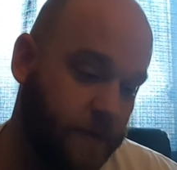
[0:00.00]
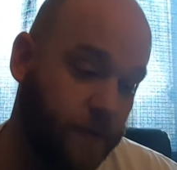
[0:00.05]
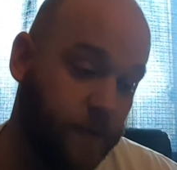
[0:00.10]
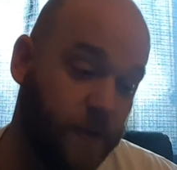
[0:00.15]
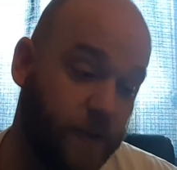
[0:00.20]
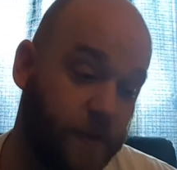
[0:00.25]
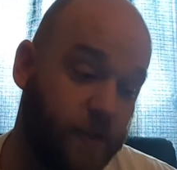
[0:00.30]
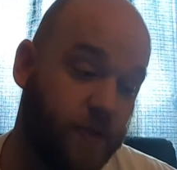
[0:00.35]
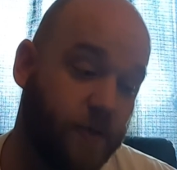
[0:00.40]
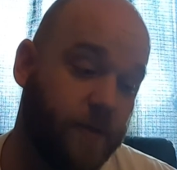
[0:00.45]
of
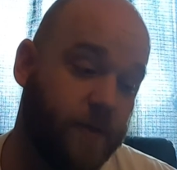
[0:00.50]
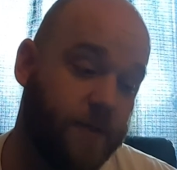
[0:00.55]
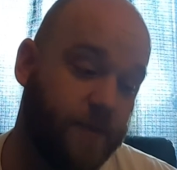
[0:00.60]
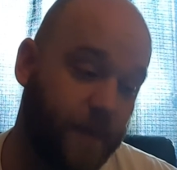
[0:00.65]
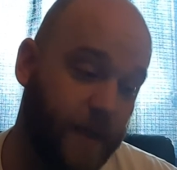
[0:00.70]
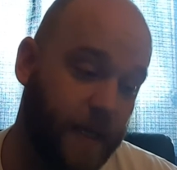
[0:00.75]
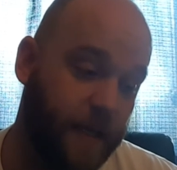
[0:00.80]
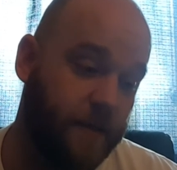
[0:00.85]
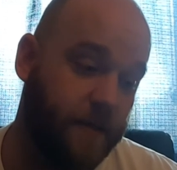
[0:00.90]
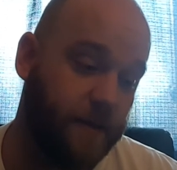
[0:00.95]
the truest
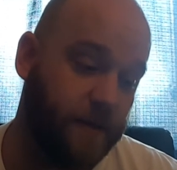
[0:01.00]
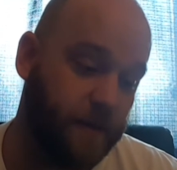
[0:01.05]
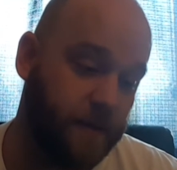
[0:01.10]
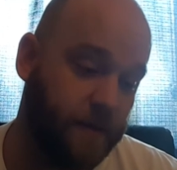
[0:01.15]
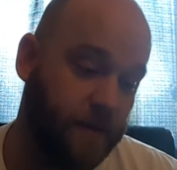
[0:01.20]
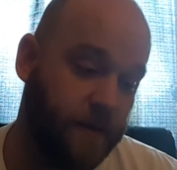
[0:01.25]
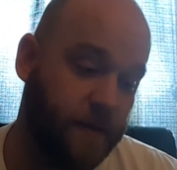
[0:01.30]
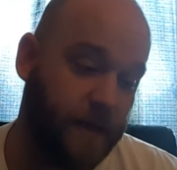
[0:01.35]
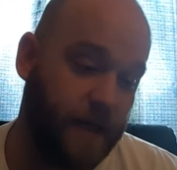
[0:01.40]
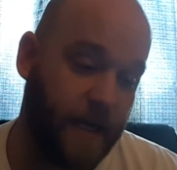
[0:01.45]
men
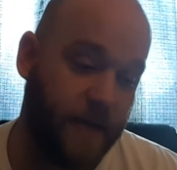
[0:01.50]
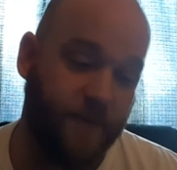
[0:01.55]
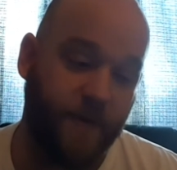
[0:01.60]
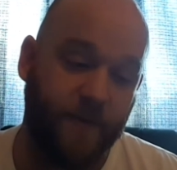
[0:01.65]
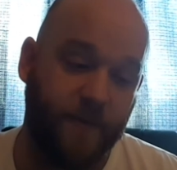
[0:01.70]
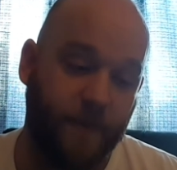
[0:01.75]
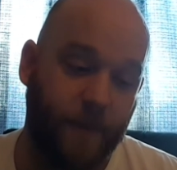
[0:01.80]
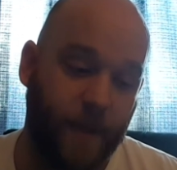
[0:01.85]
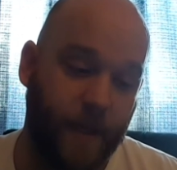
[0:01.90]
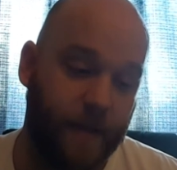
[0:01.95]
I've
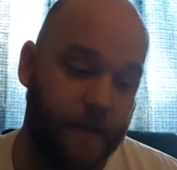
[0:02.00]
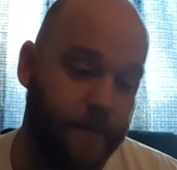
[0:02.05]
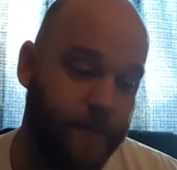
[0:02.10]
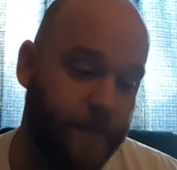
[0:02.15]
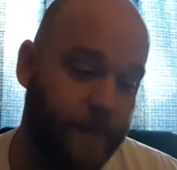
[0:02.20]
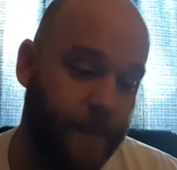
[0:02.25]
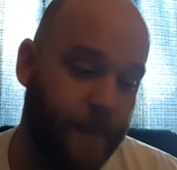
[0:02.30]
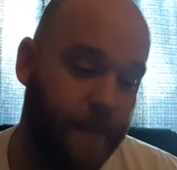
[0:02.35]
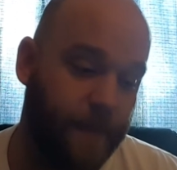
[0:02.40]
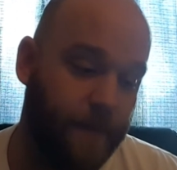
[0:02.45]
ever met.
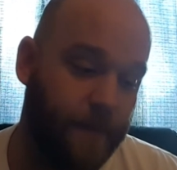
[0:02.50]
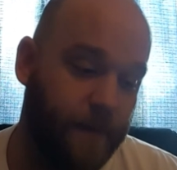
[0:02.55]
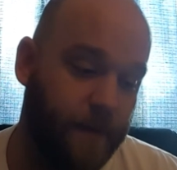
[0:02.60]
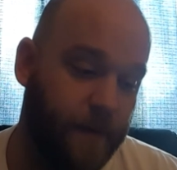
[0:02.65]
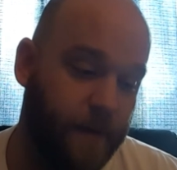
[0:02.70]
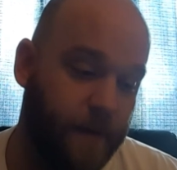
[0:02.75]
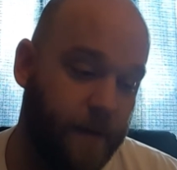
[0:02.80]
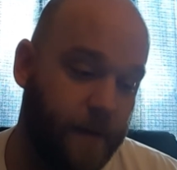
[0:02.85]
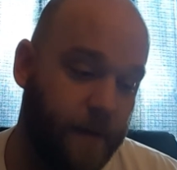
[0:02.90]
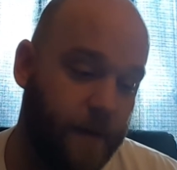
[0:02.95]

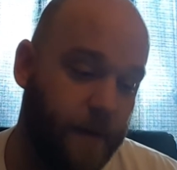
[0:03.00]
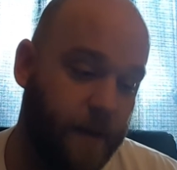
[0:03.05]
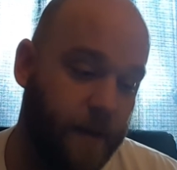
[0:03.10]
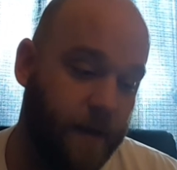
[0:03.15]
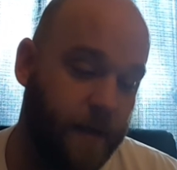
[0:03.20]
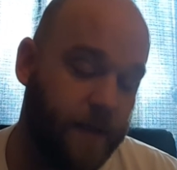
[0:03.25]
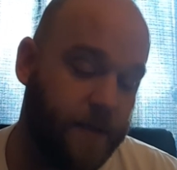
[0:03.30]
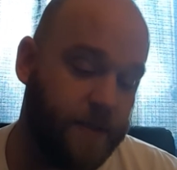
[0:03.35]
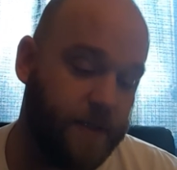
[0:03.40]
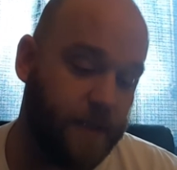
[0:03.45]
And
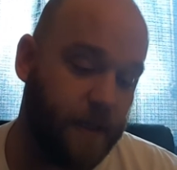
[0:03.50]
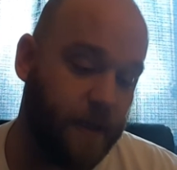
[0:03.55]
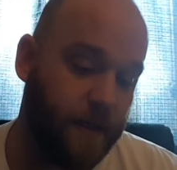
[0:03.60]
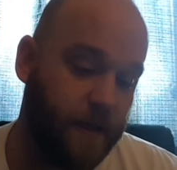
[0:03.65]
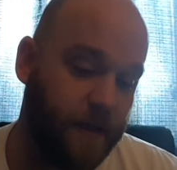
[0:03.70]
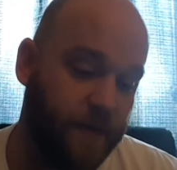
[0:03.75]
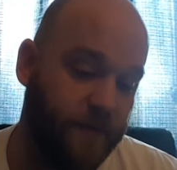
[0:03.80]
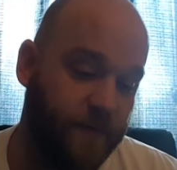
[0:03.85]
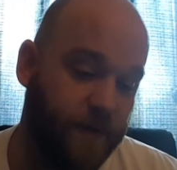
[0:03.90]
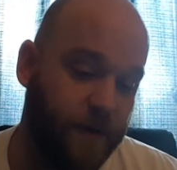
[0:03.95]
it's
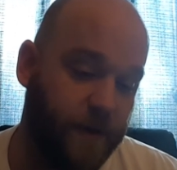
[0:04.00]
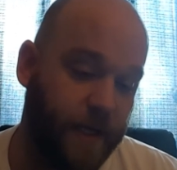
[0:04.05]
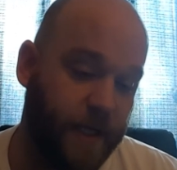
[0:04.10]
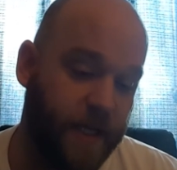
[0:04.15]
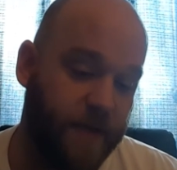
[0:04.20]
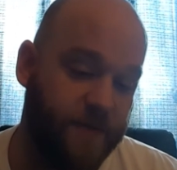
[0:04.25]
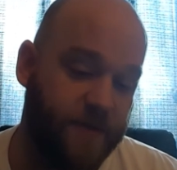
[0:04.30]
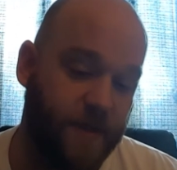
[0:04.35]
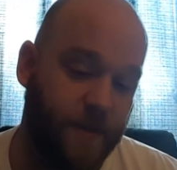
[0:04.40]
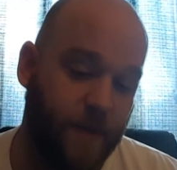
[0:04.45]
if you're going to
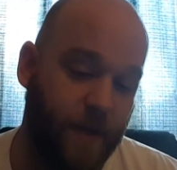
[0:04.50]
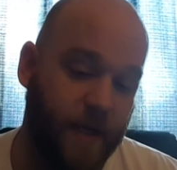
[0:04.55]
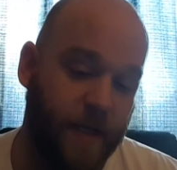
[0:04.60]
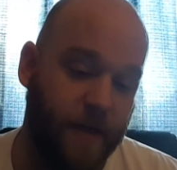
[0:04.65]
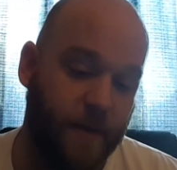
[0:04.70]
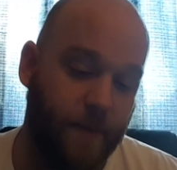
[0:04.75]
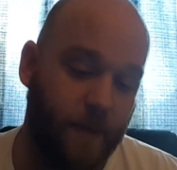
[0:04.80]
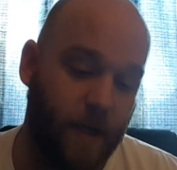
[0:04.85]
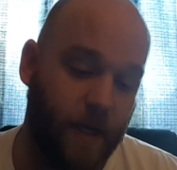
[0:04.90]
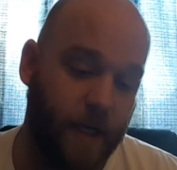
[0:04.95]
give somebody
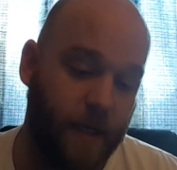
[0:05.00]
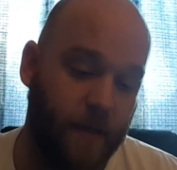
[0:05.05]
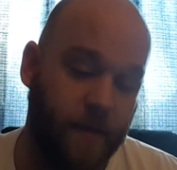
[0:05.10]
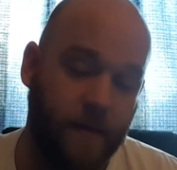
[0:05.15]
your money,